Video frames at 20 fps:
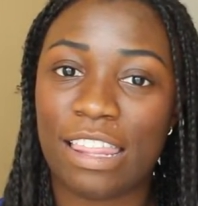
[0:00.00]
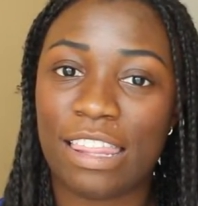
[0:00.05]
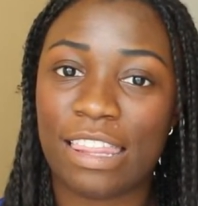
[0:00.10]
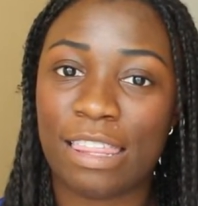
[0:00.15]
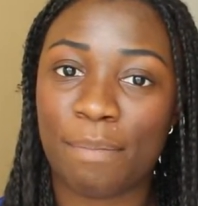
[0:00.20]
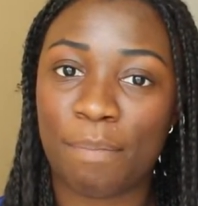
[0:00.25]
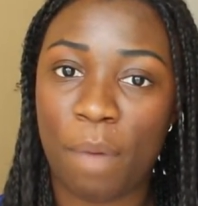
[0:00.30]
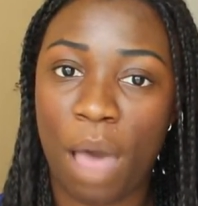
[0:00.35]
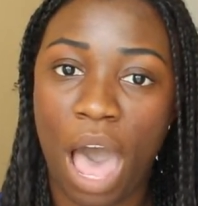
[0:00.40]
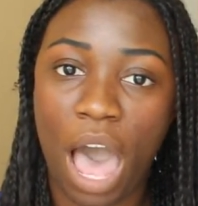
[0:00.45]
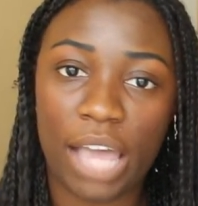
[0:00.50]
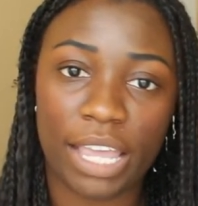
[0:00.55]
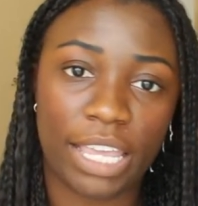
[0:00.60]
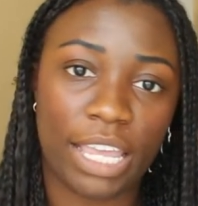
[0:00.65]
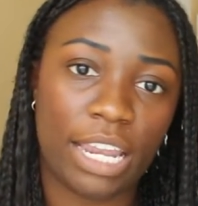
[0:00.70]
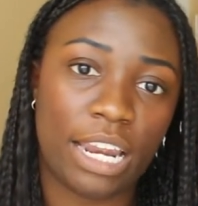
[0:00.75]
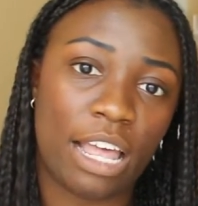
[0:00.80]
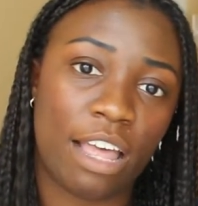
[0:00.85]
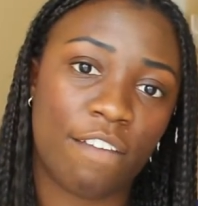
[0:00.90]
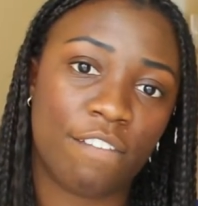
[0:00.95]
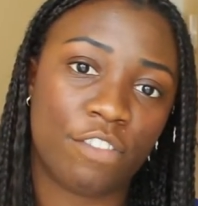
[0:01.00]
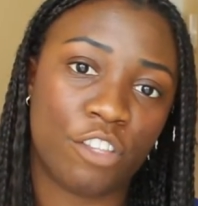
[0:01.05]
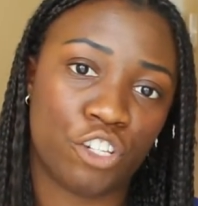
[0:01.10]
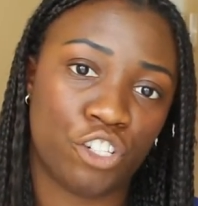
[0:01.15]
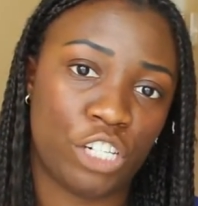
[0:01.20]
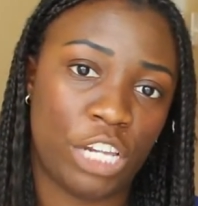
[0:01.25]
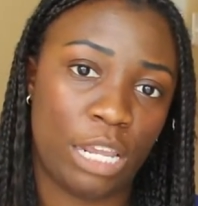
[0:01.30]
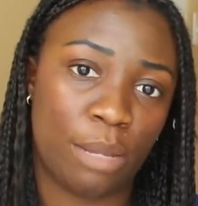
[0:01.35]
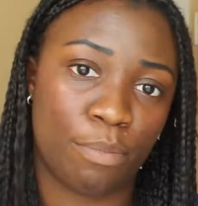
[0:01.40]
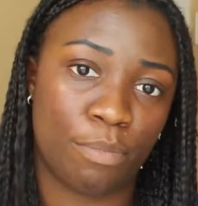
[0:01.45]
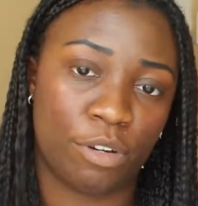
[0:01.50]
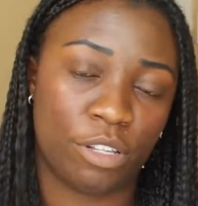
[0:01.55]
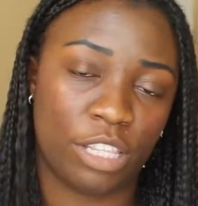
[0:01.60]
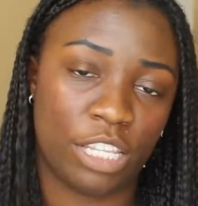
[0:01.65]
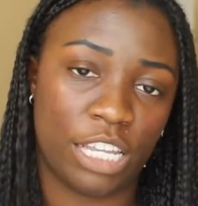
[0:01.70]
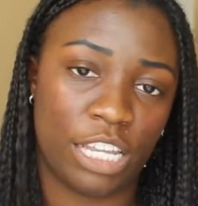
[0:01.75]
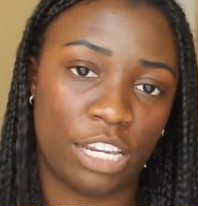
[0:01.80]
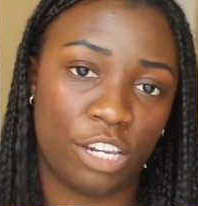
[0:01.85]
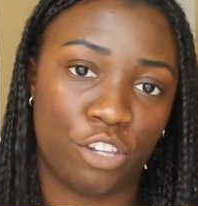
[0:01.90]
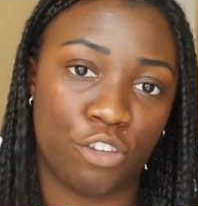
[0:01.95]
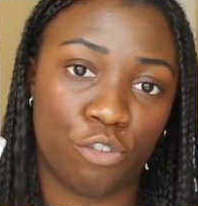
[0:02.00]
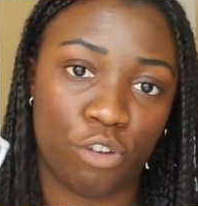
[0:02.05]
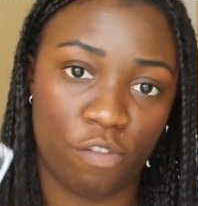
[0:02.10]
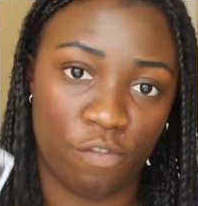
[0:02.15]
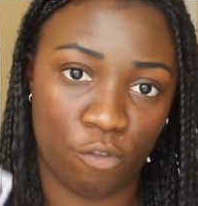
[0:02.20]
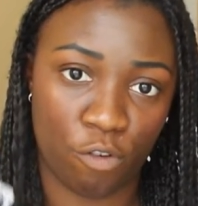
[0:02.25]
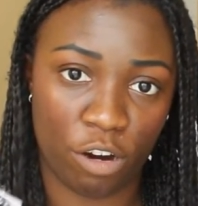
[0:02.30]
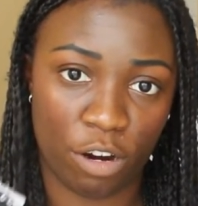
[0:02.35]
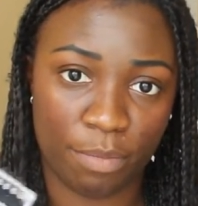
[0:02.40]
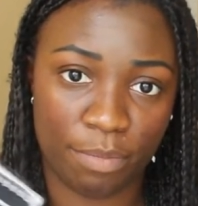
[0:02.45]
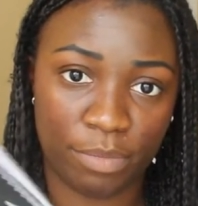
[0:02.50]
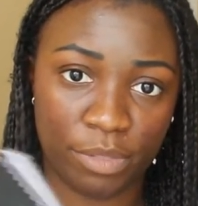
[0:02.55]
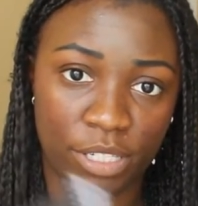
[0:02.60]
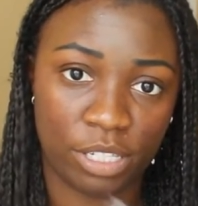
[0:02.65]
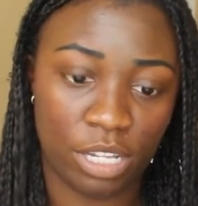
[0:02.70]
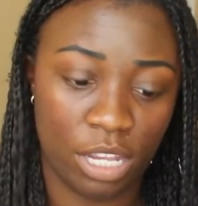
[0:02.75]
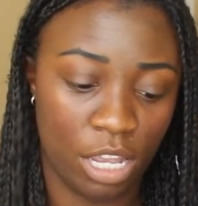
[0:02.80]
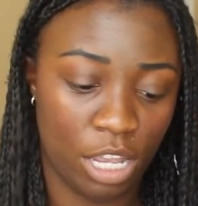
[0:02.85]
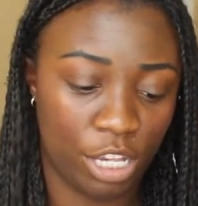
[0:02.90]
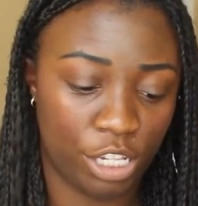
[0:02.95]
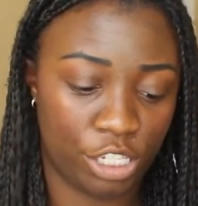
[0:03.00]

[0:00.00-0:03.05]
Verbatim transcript: the pocket of the Chamberlain uniforms.